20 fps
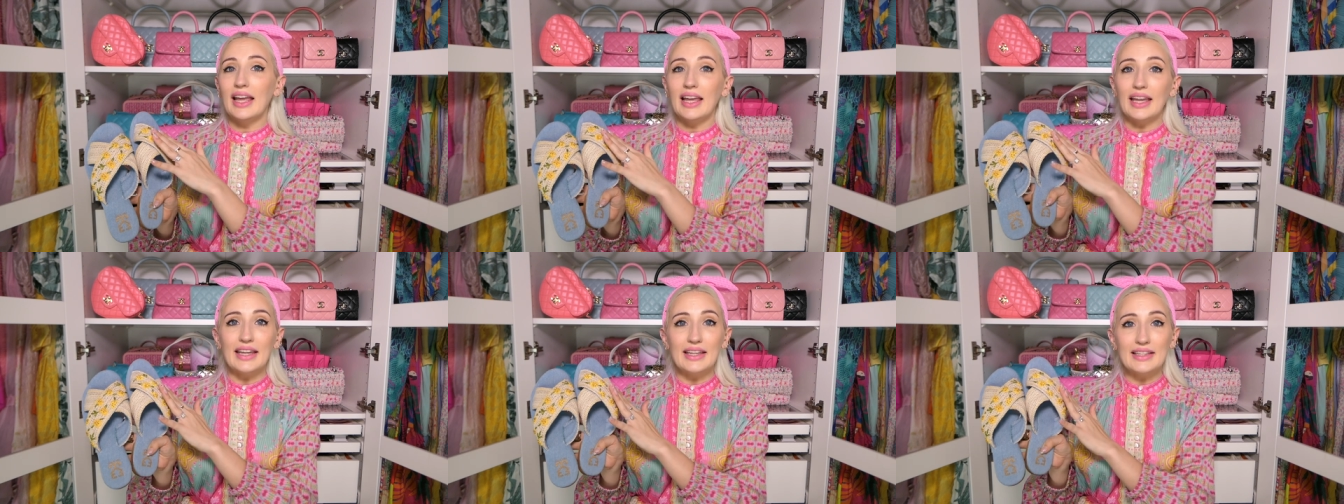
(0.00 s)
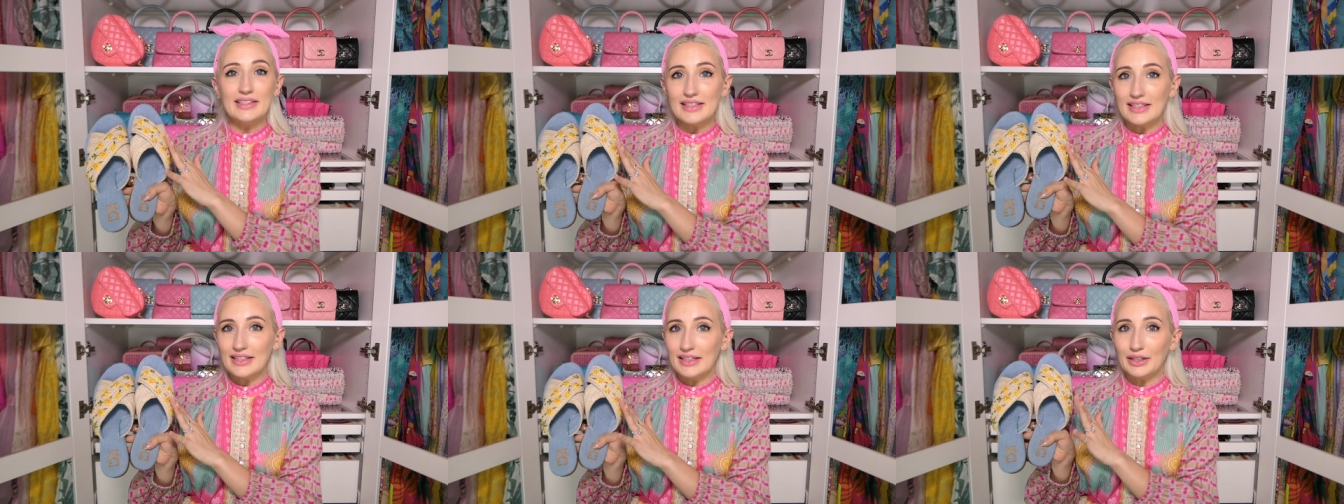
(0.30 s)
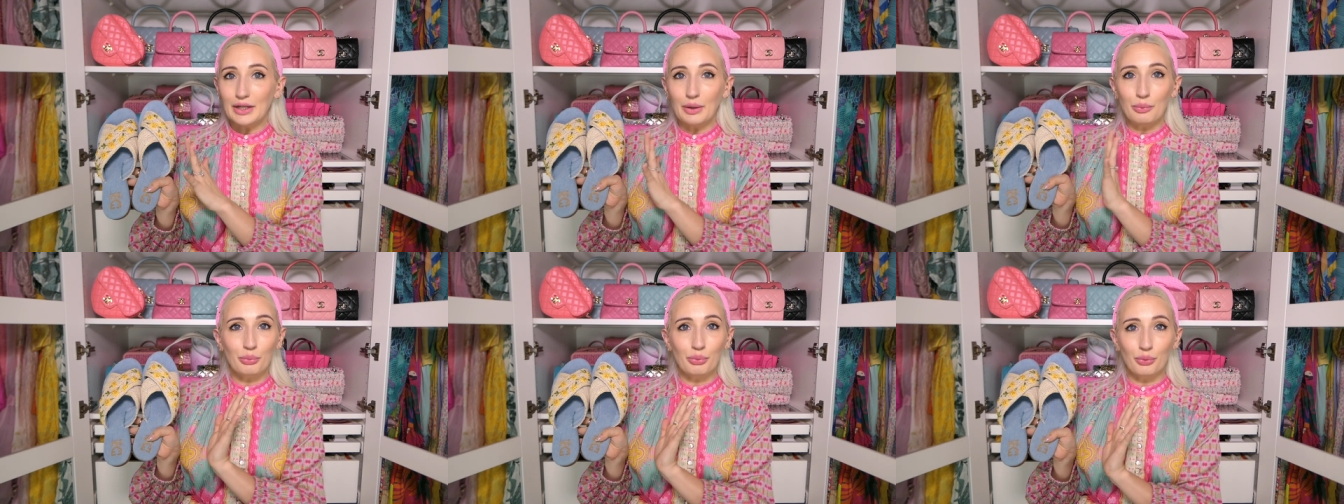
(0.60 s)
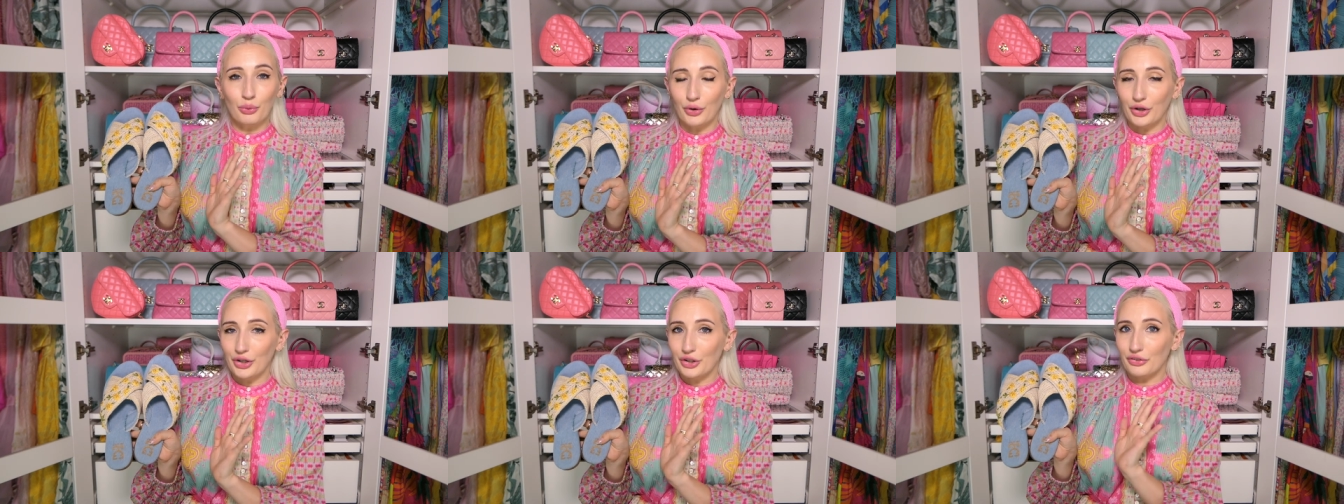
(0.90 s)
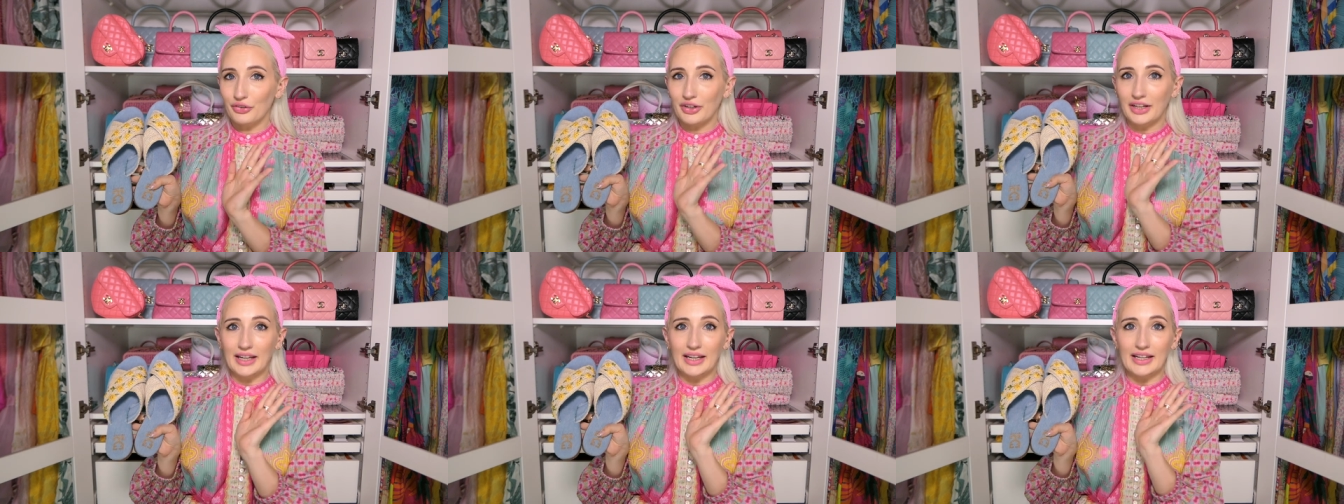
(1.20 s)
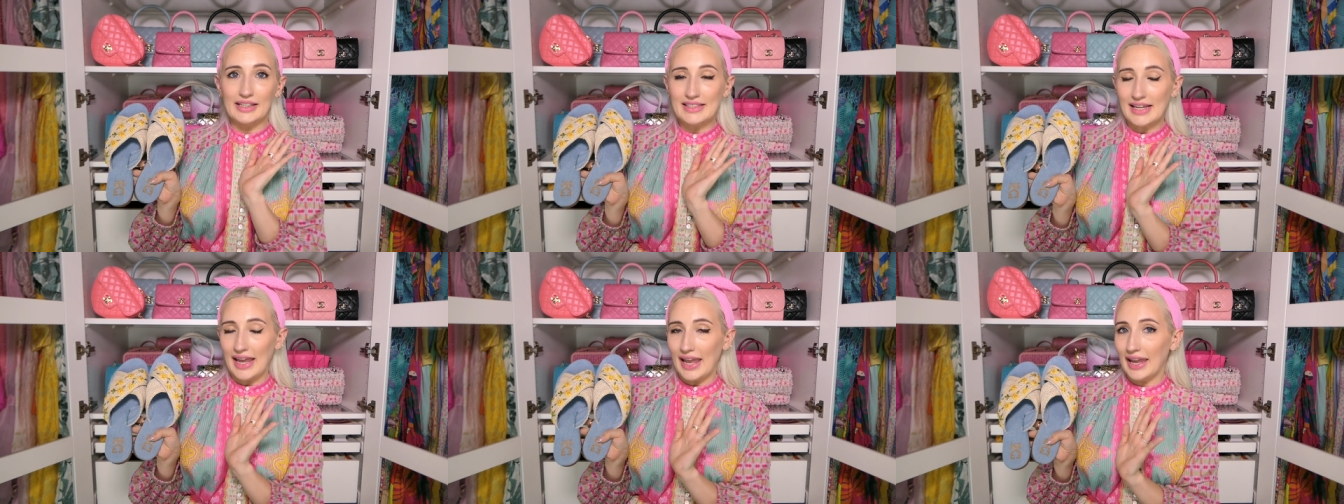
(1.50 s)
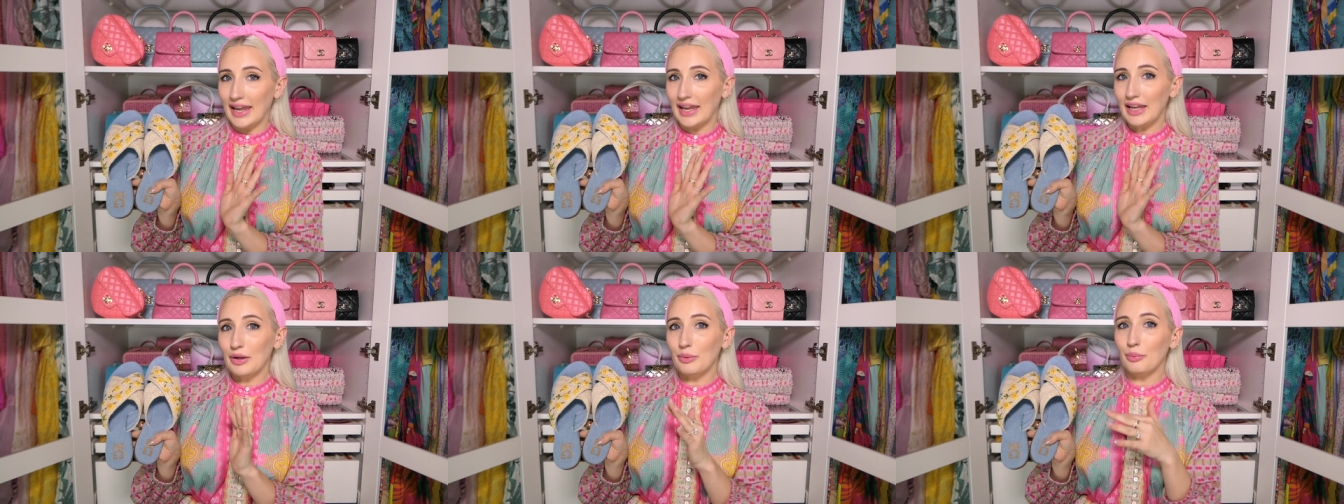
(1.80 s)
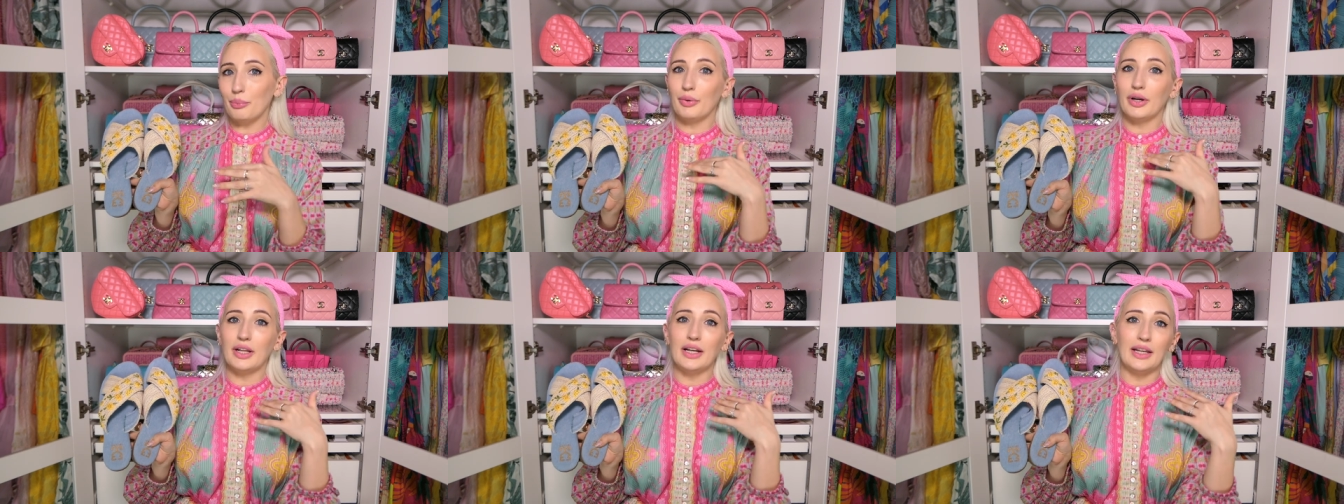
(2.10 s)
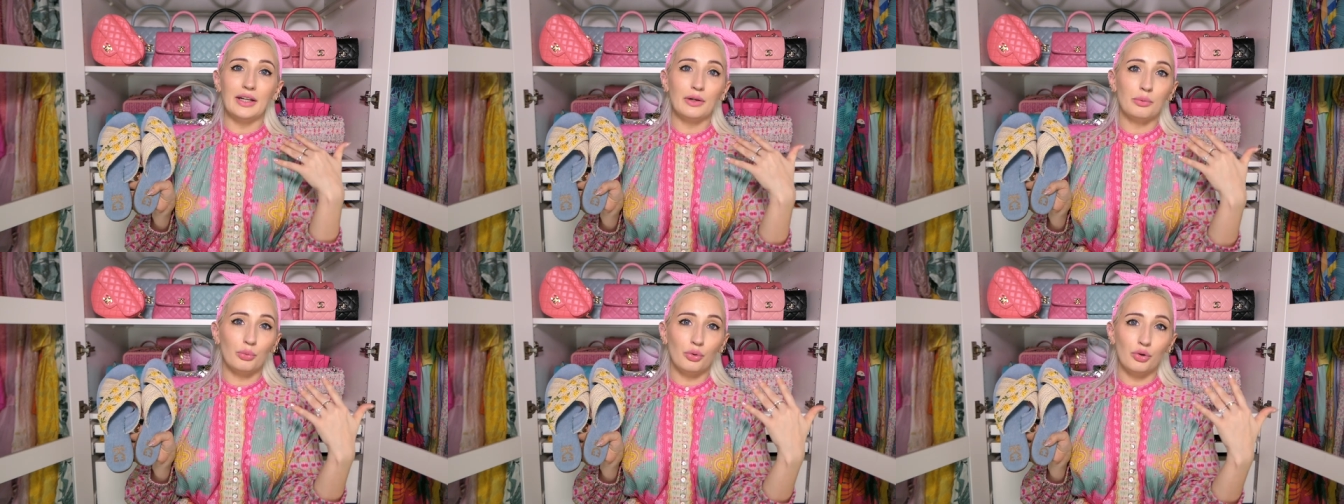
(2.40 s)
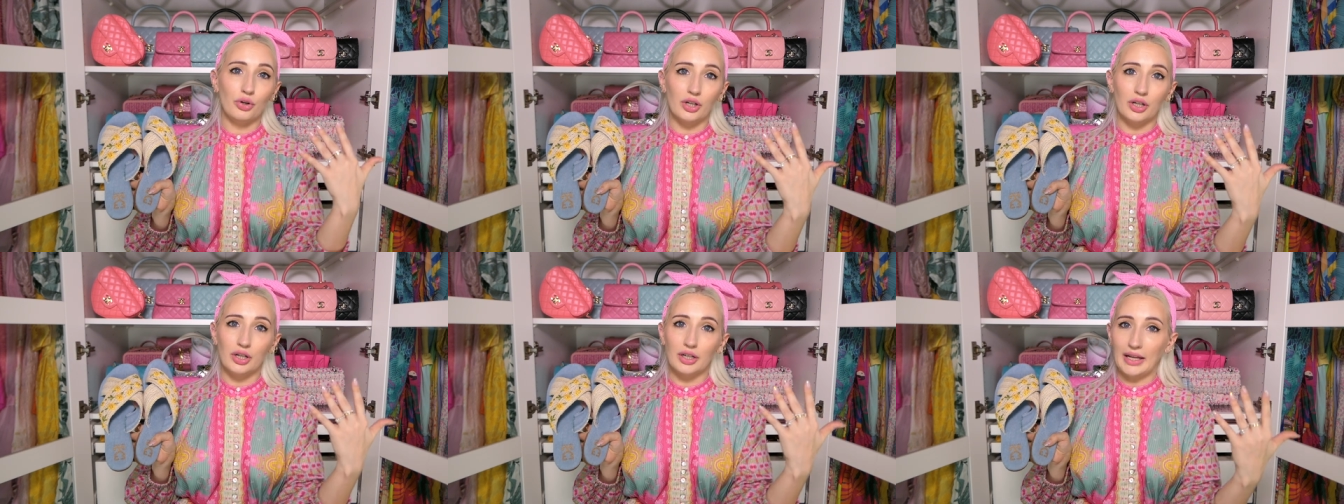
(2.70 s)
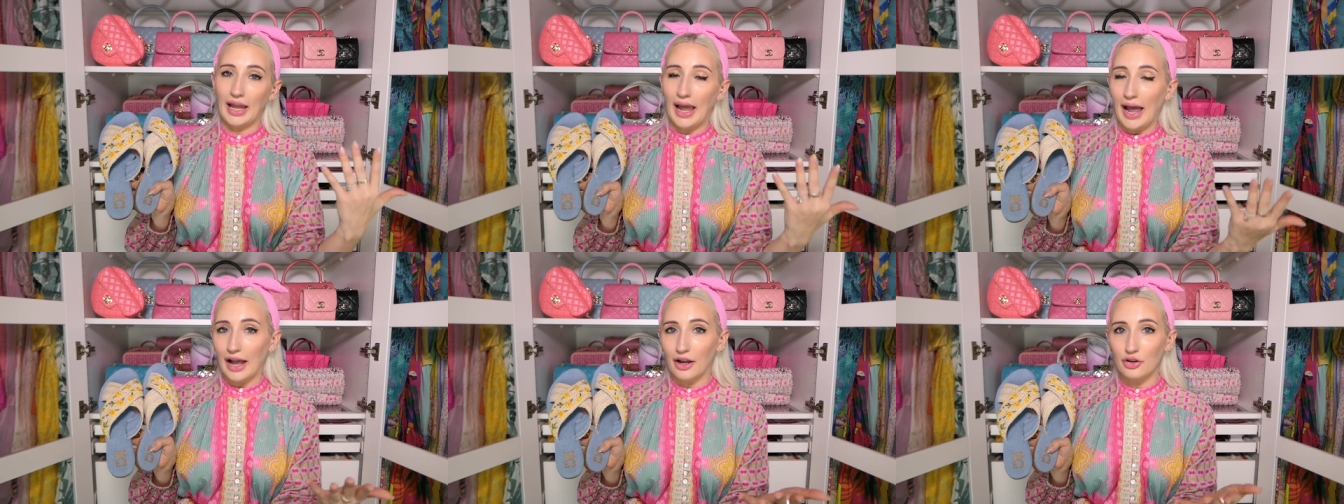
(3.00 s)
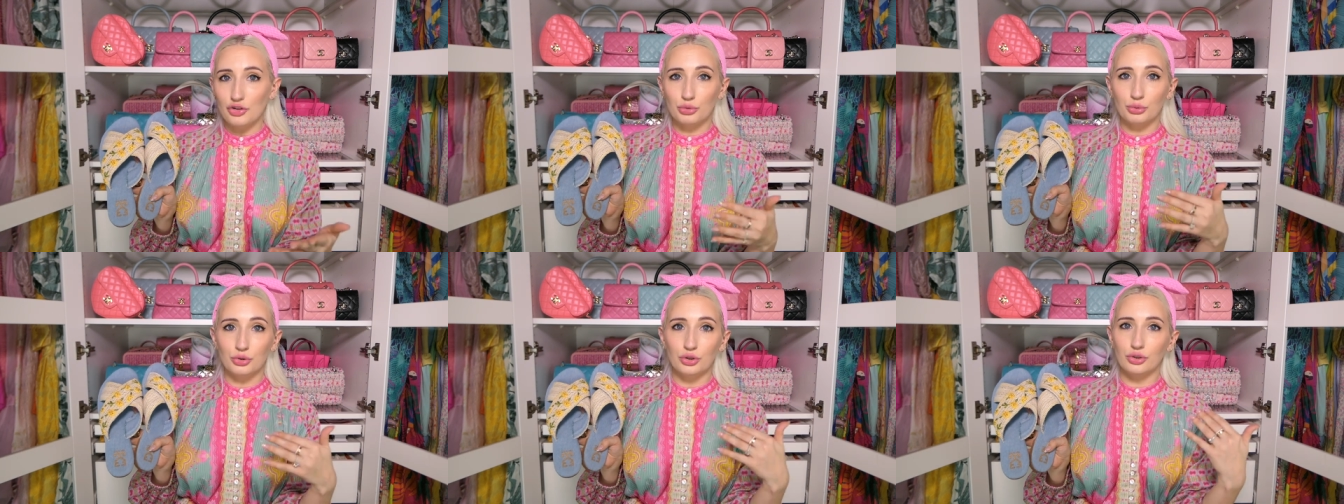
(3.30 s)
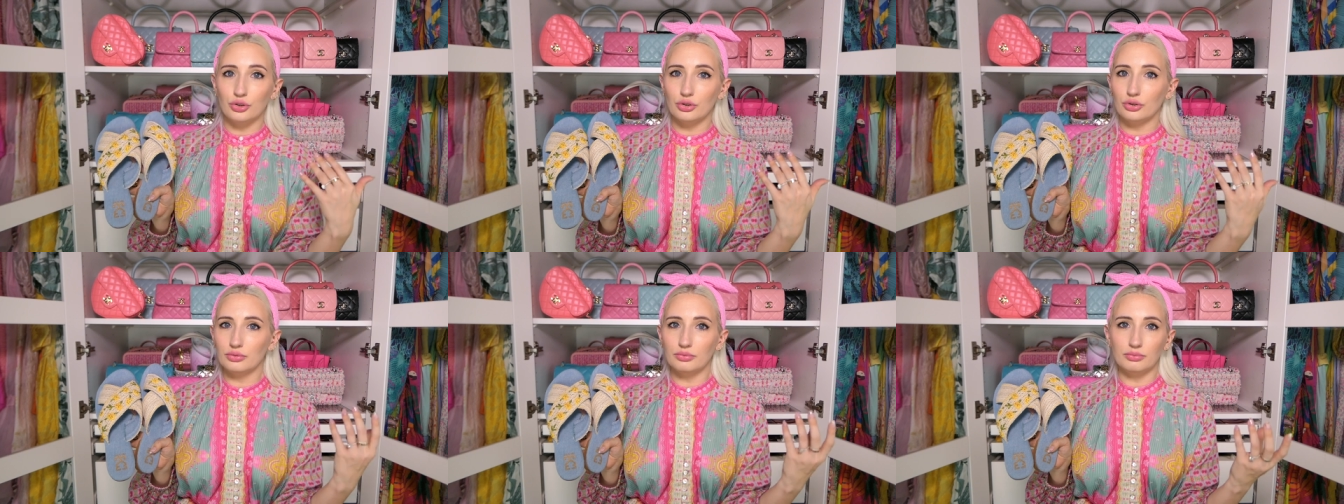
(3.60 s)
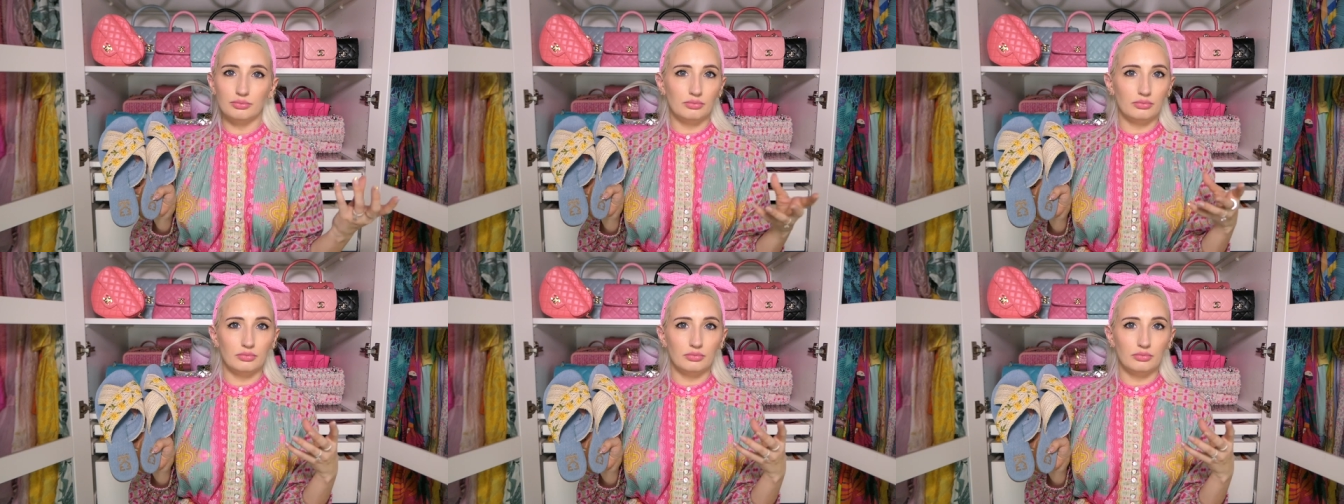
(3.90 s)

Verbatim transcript: Indian embroidery take, but in a more casual